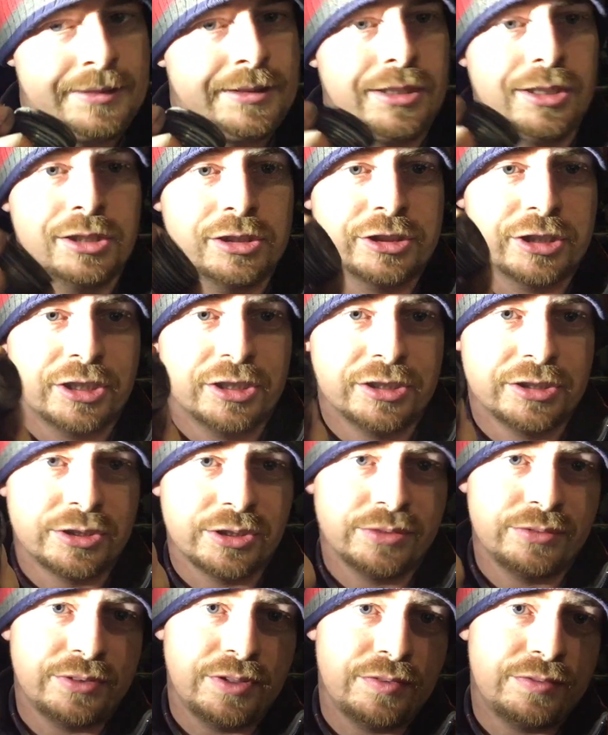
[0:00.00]
The
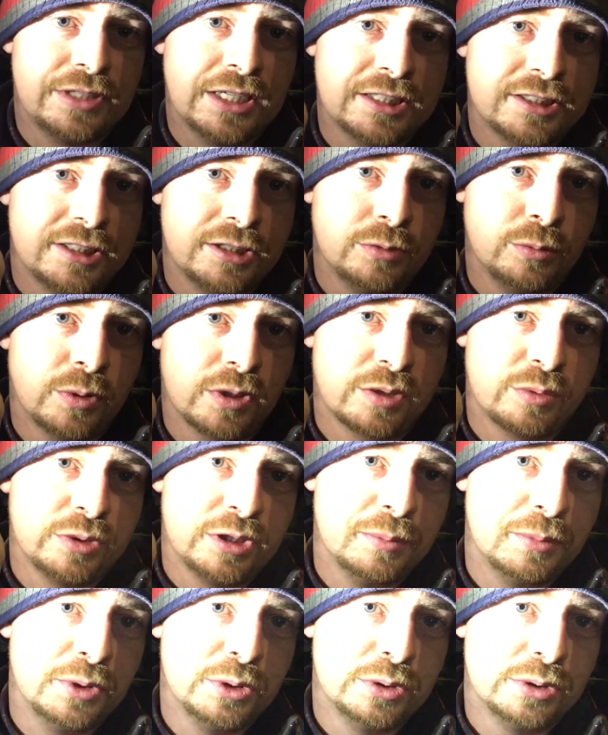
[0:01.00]
alternative, if that didn't work
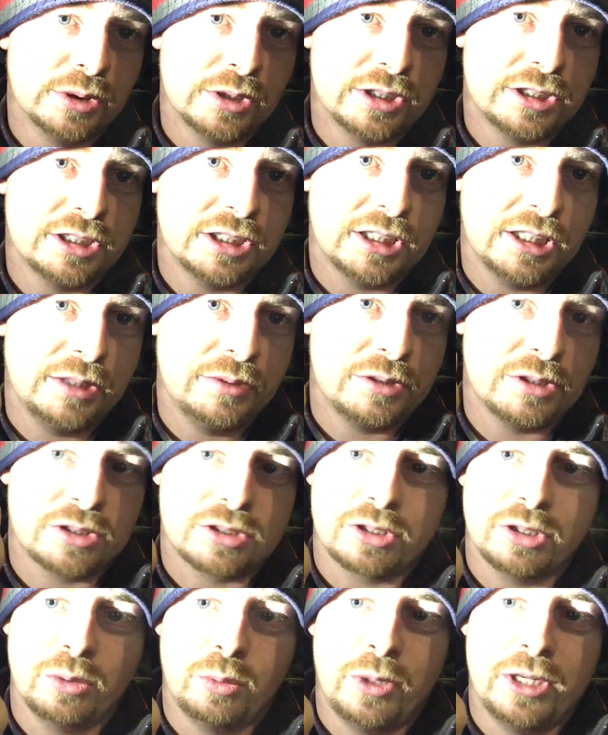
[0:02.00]
with the blowtorch, I was
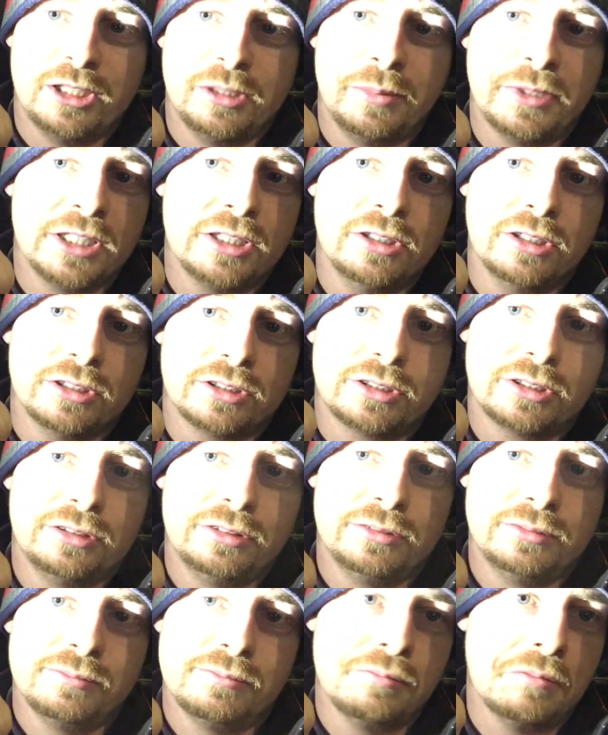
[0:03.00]
just going to weld a big nut
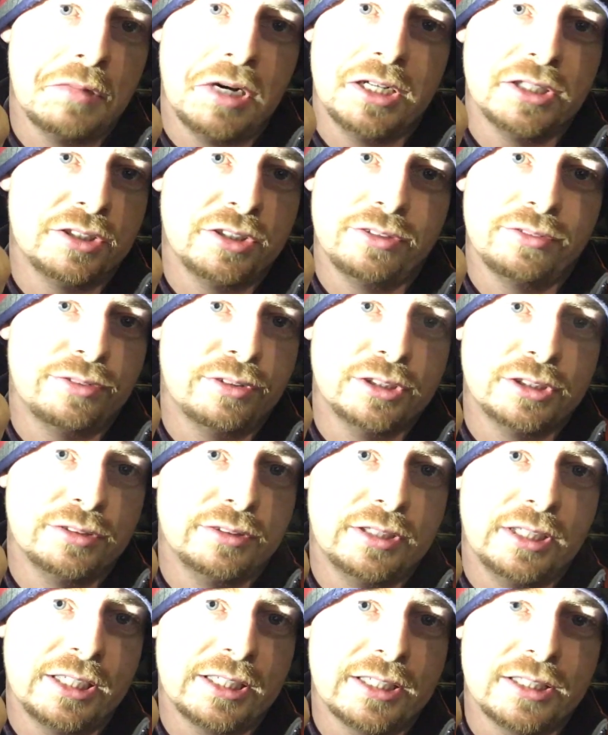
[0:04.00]
onto the front of
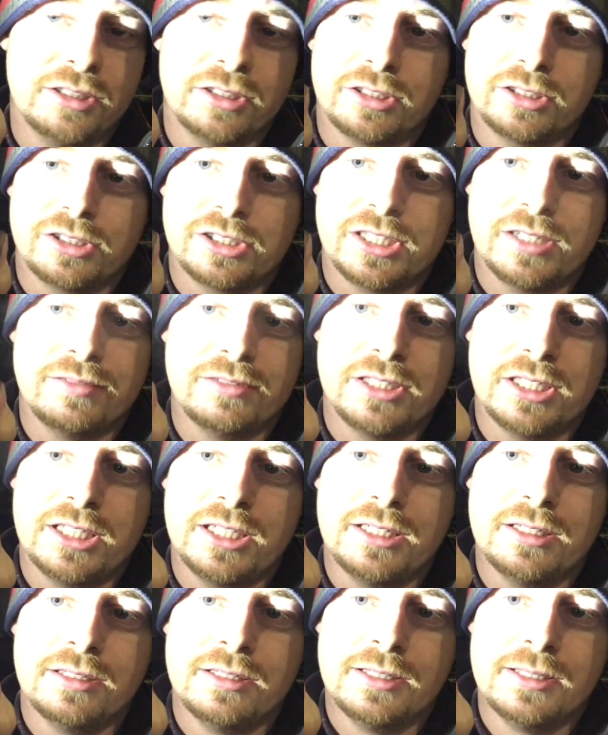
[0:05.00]
it, like another
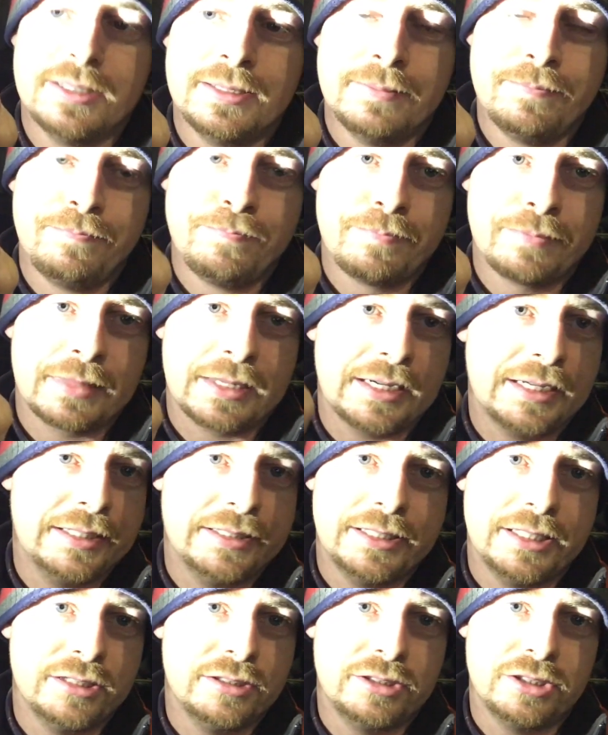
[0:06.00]
17,
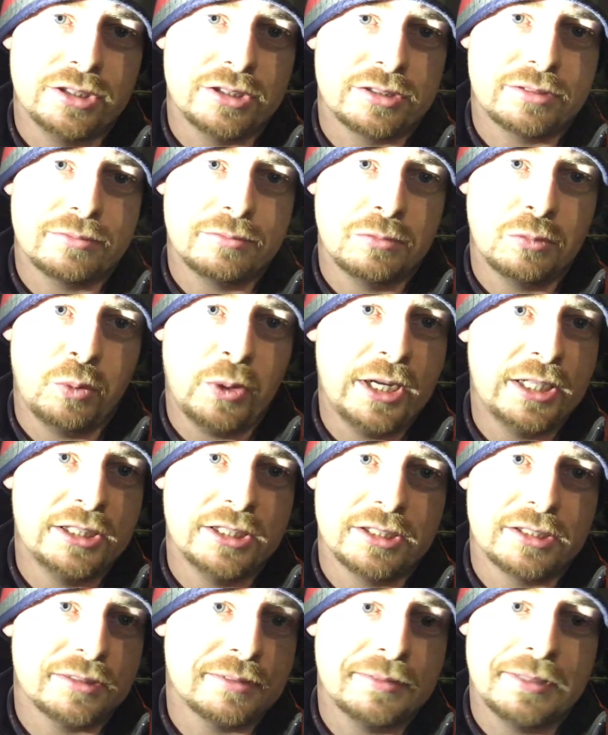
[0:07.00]
and then just weld
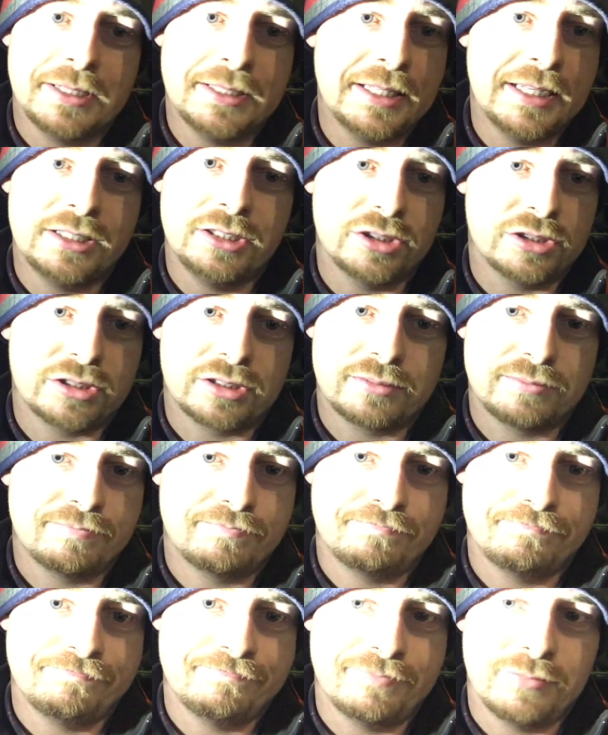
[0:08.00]
it, and then just
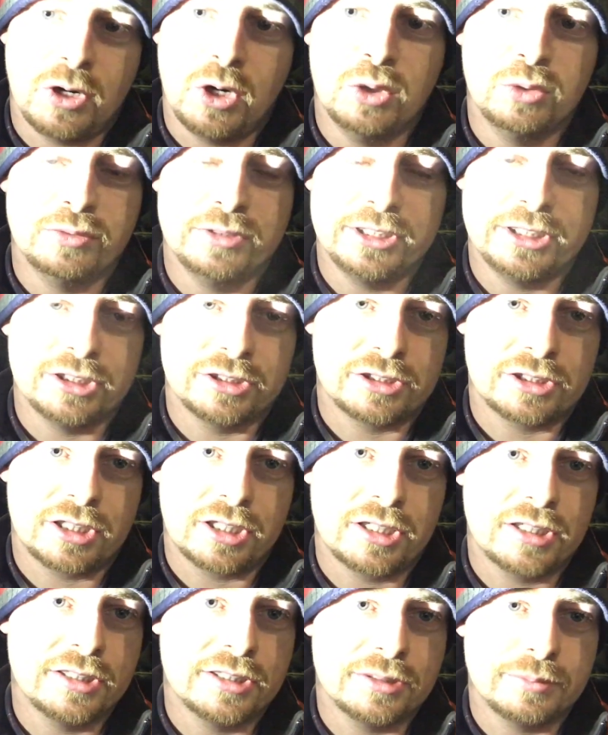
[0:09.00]
hopefully just
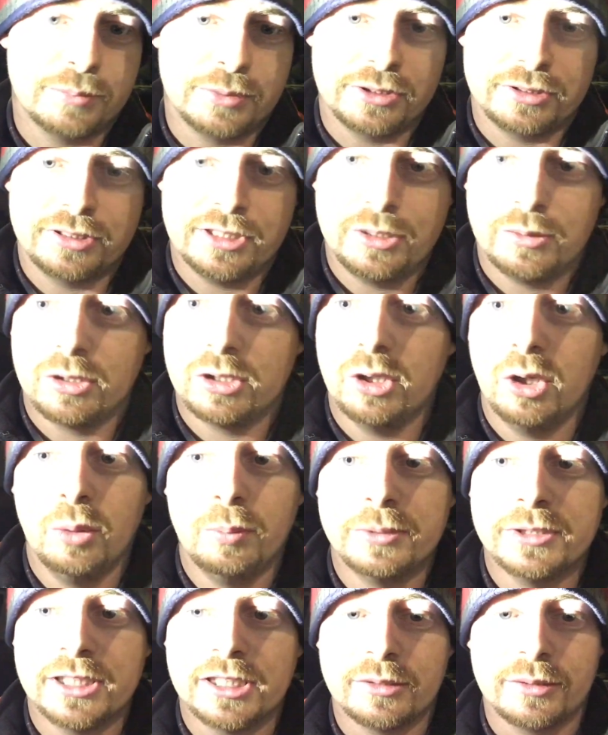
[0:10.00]
turn it, but it would
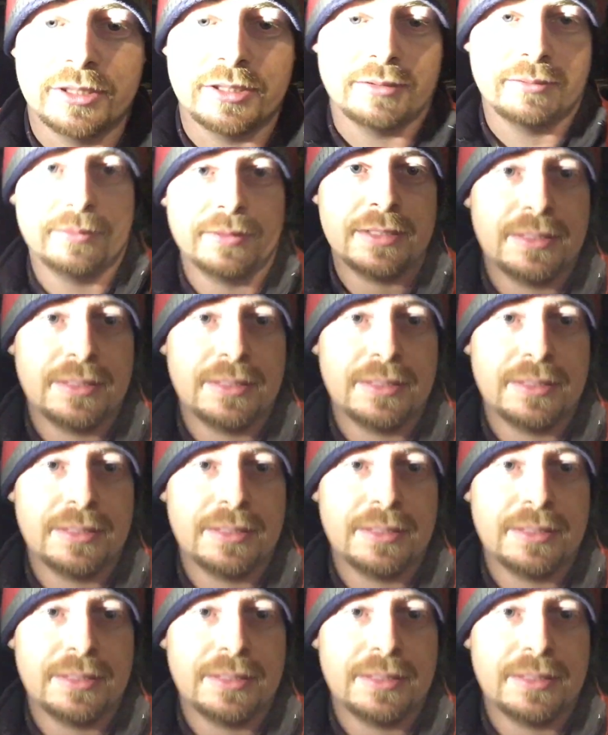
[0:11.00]
open anyway.